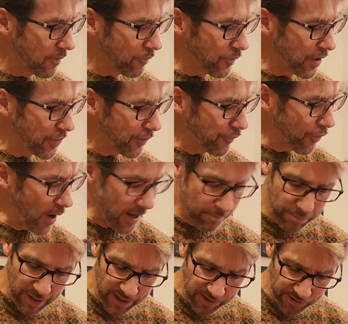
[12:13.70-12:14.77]
5th fret
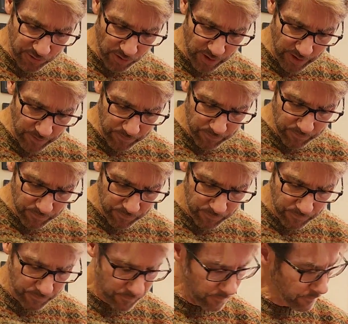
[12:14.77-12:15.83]
B string,
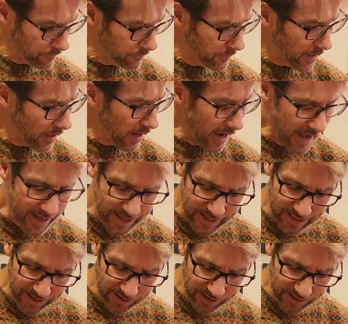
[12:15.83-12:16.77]
high E